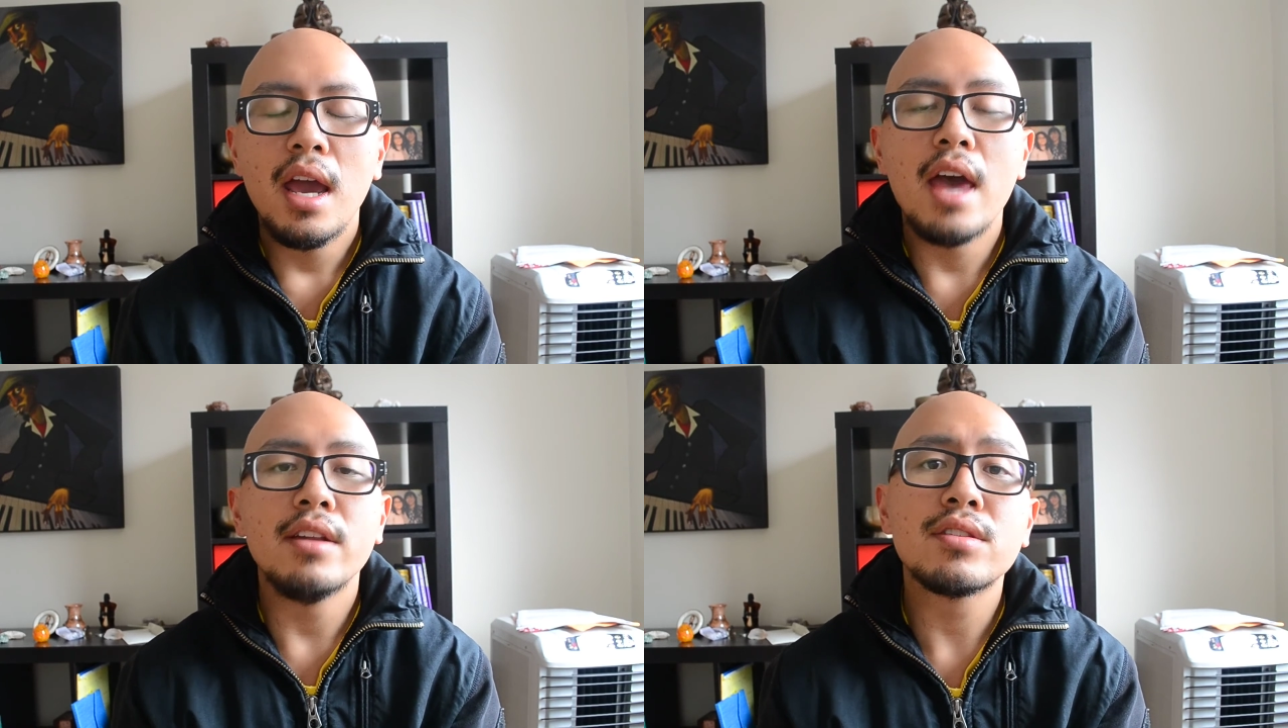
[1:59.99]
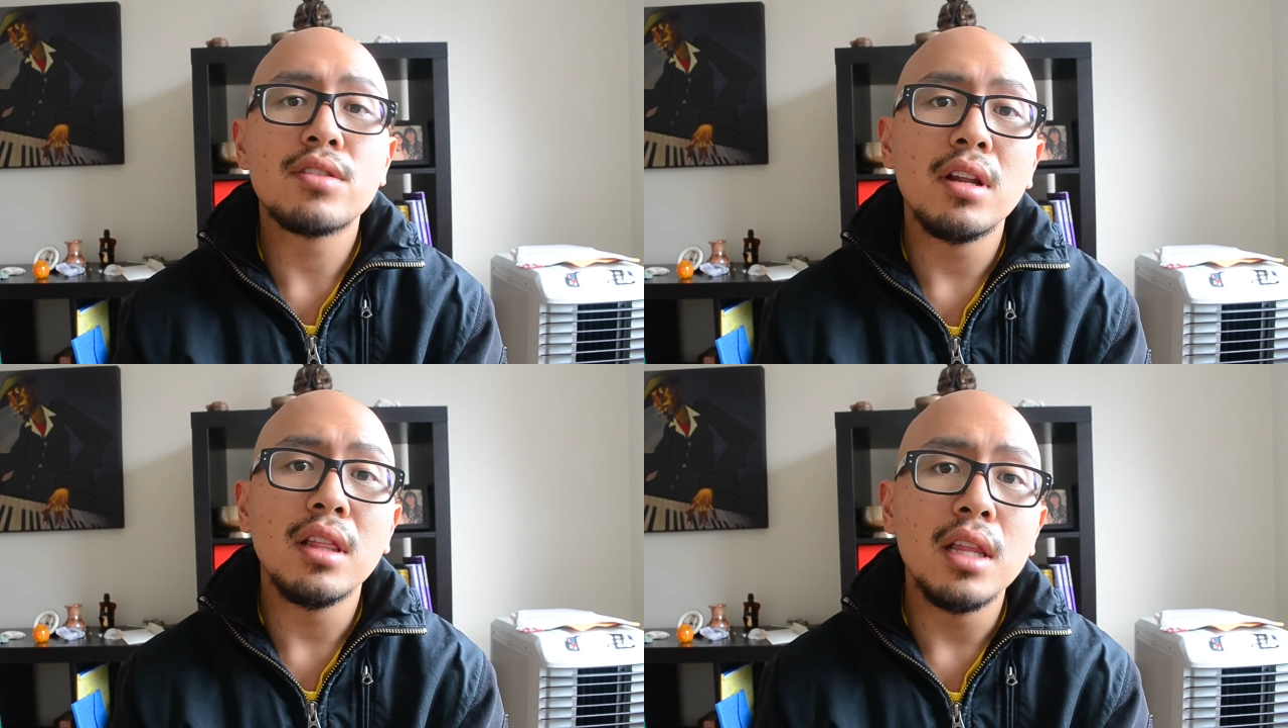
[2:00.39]
and
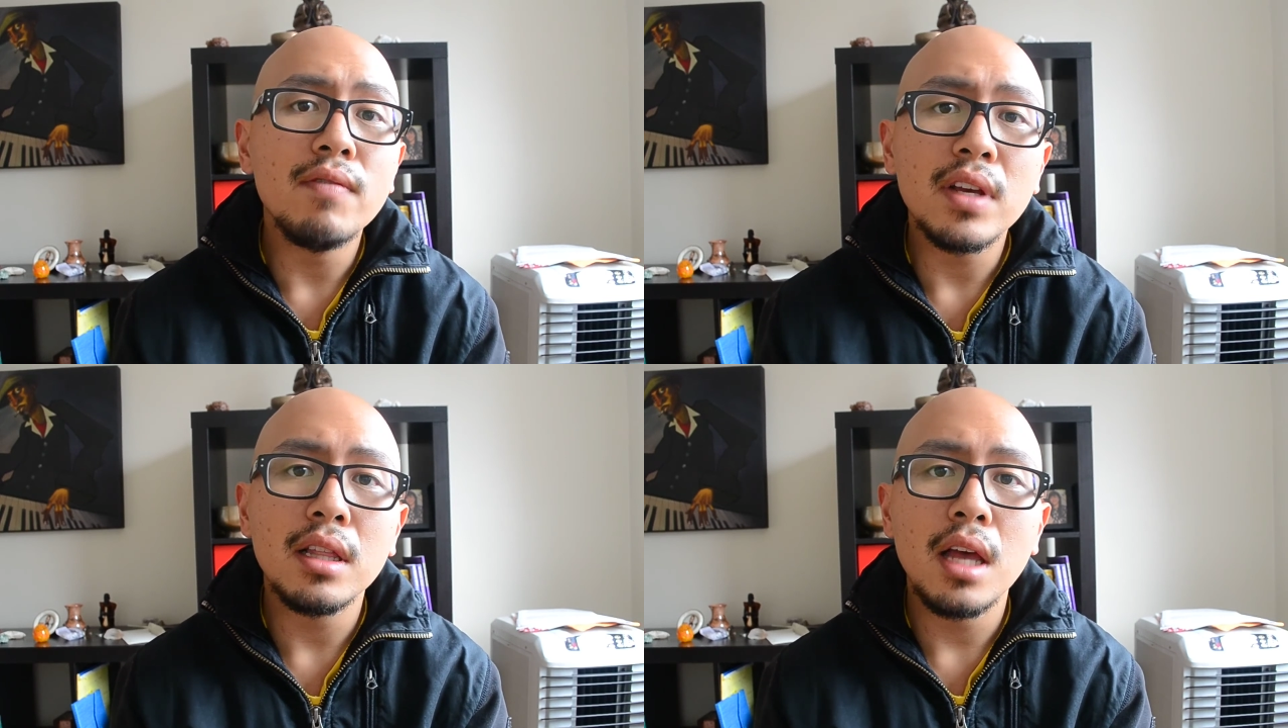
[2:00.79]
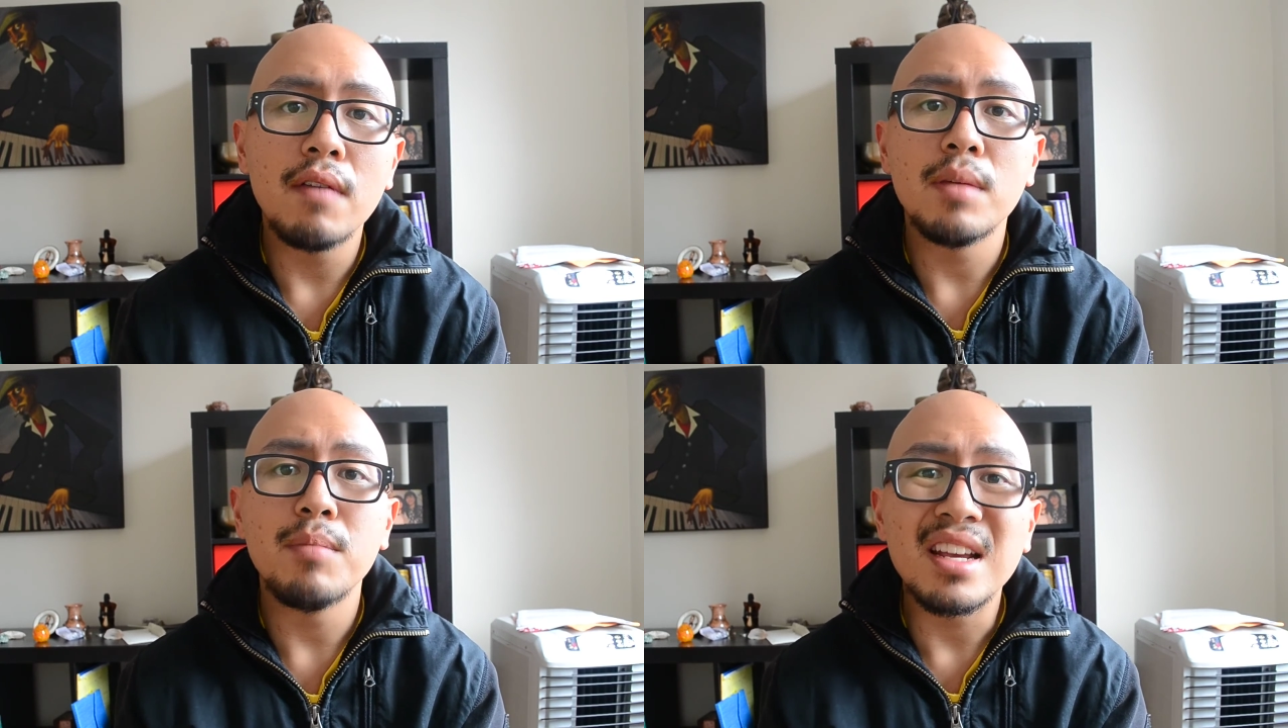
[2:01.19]
start living a
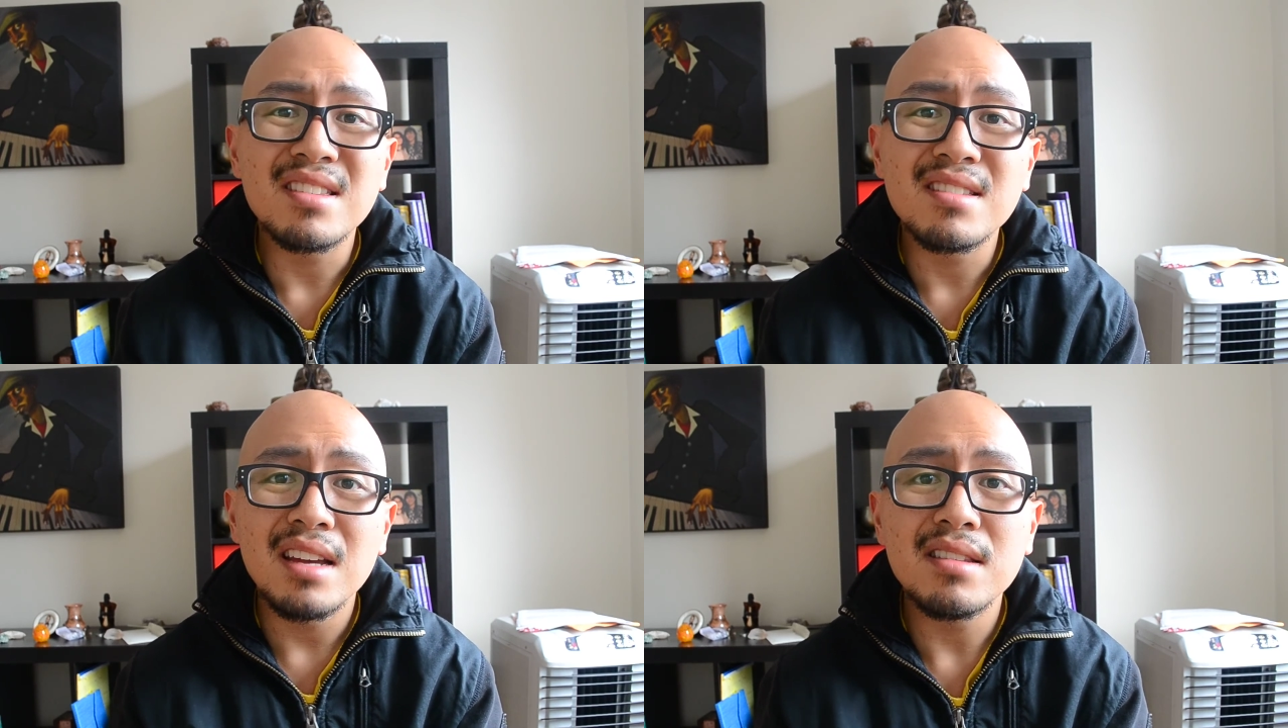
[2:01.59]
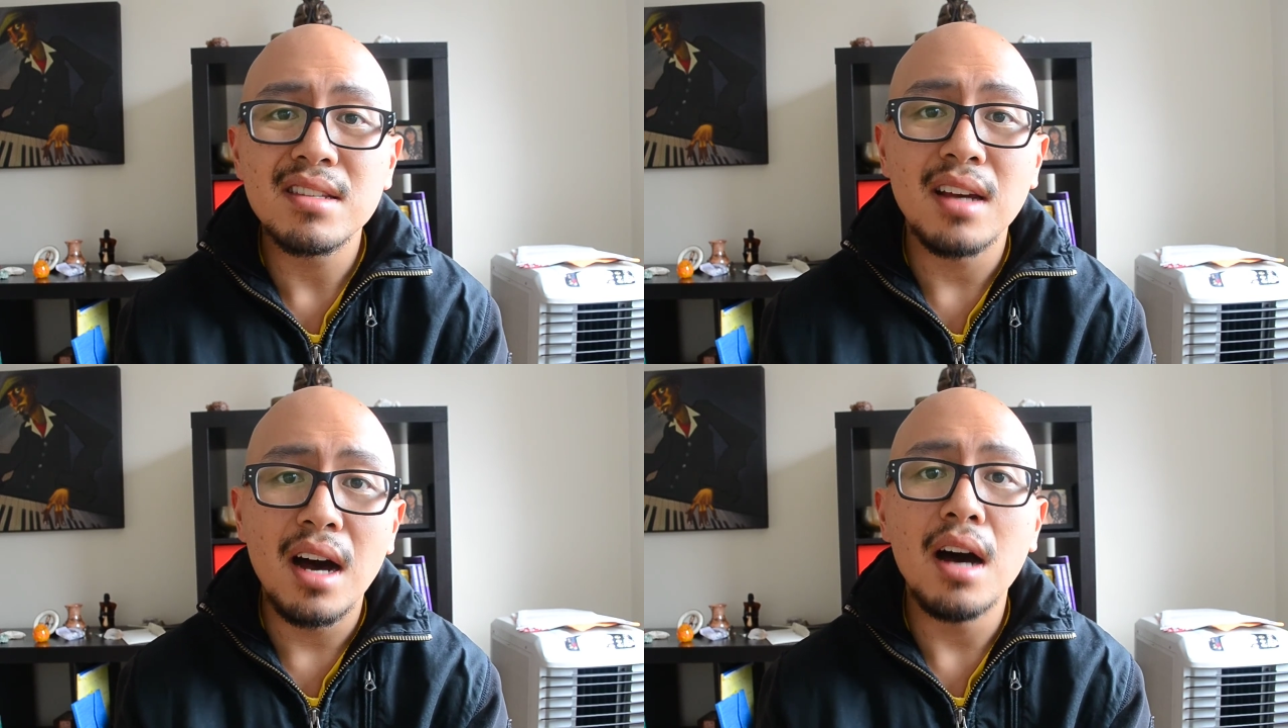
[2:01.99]
life that makes sense
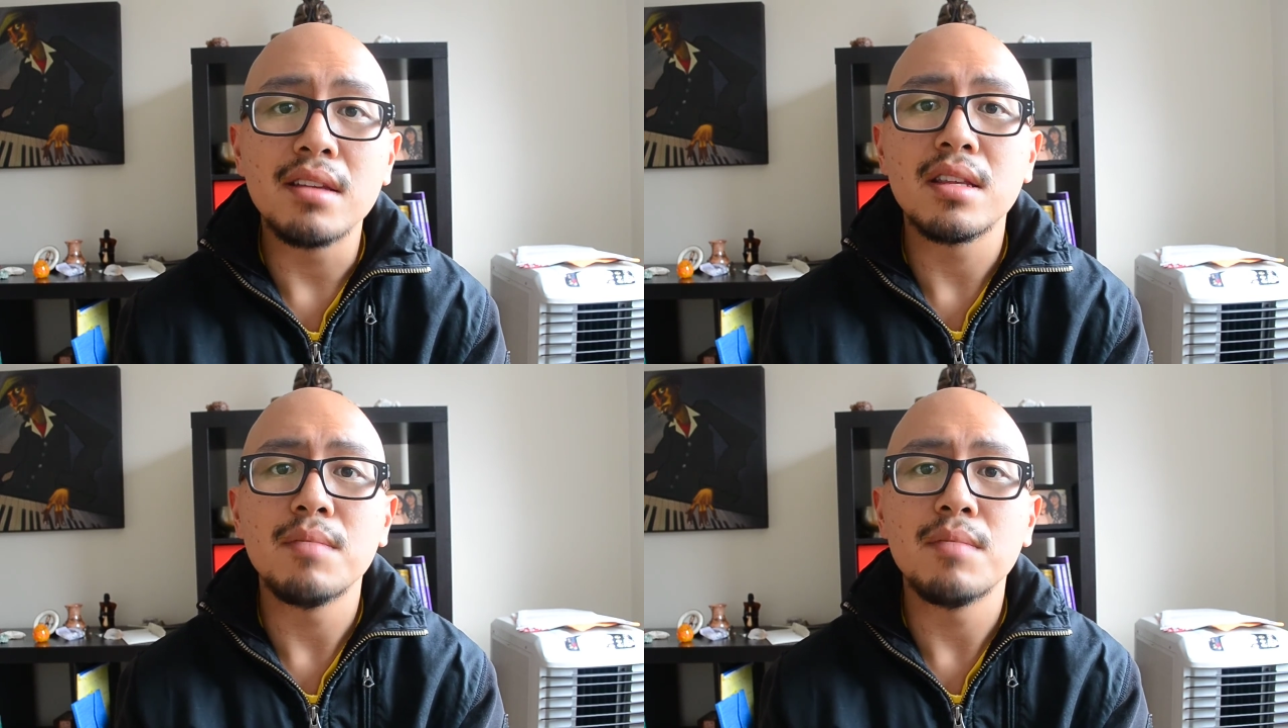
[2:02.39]
to us,